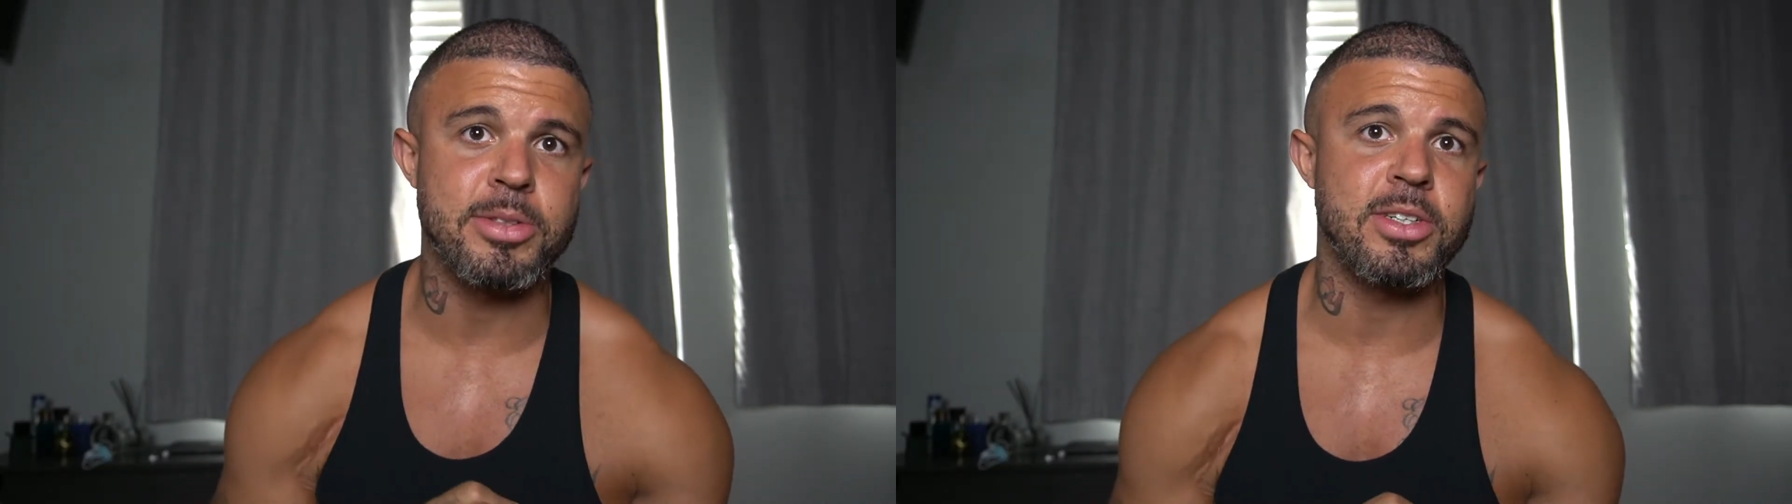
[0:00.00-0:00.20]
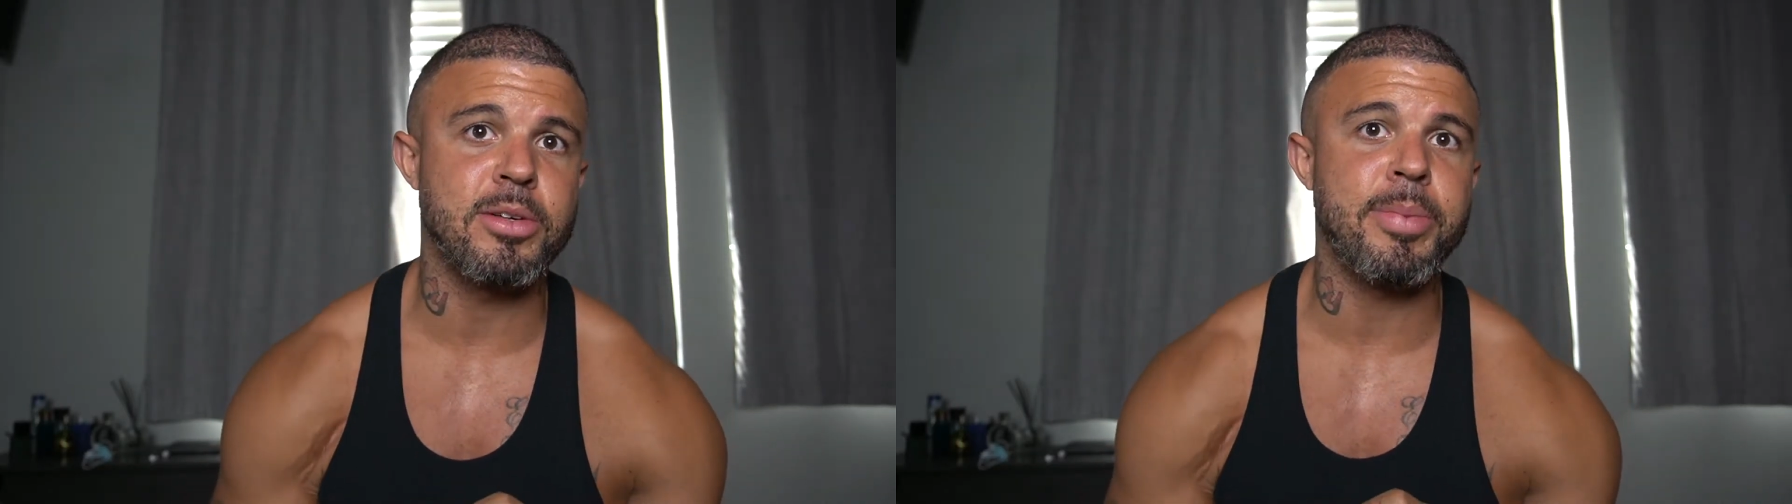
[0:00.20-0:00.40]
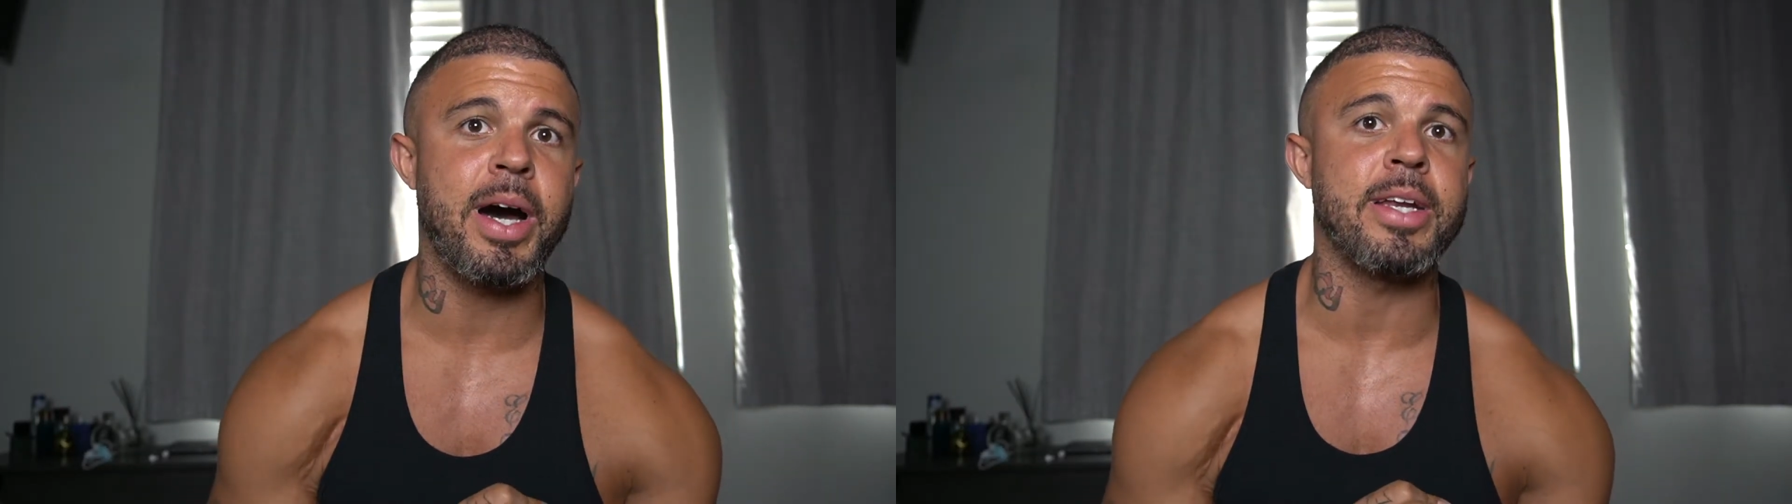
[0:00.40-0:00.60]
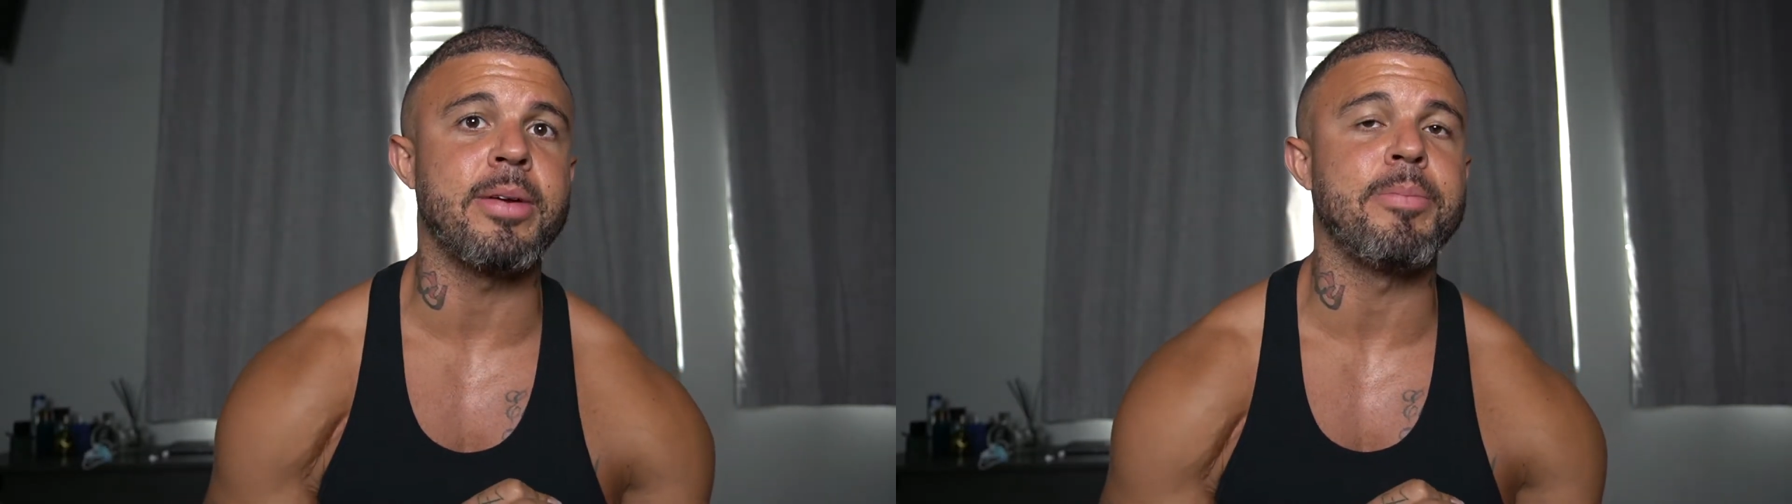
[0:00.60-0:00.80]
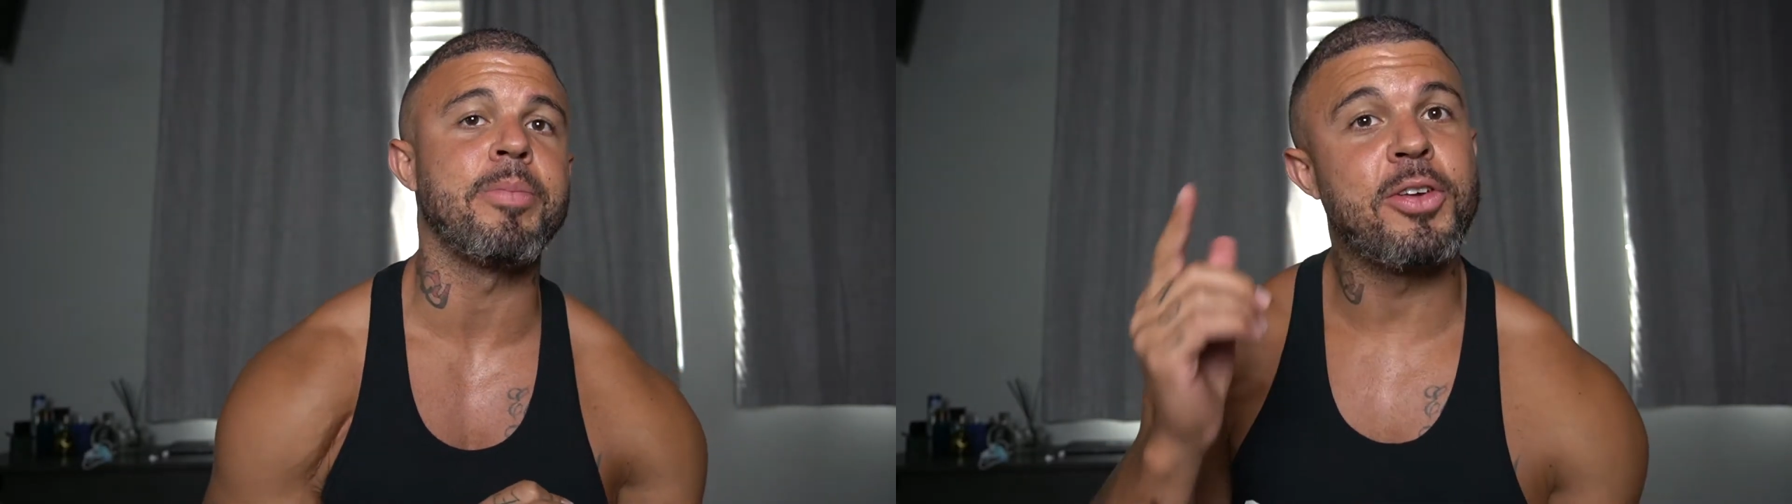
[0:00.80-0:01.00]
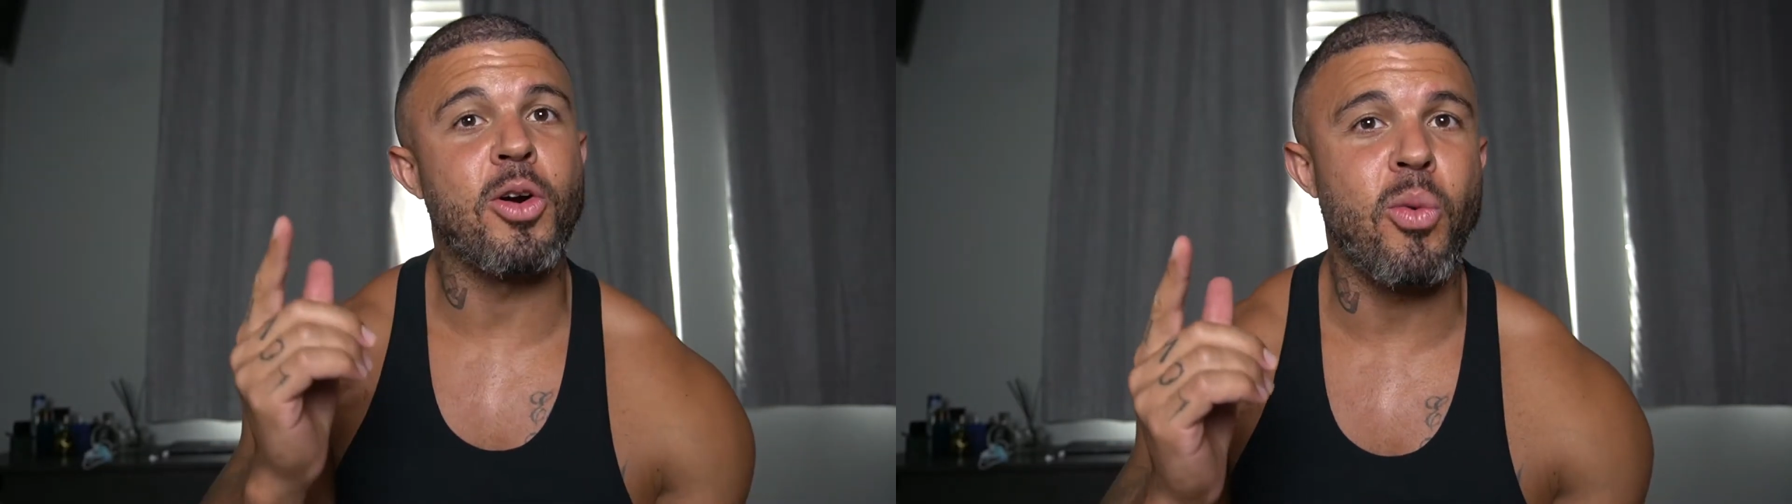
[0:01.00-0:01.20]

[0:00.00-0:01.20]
in your body. If you're a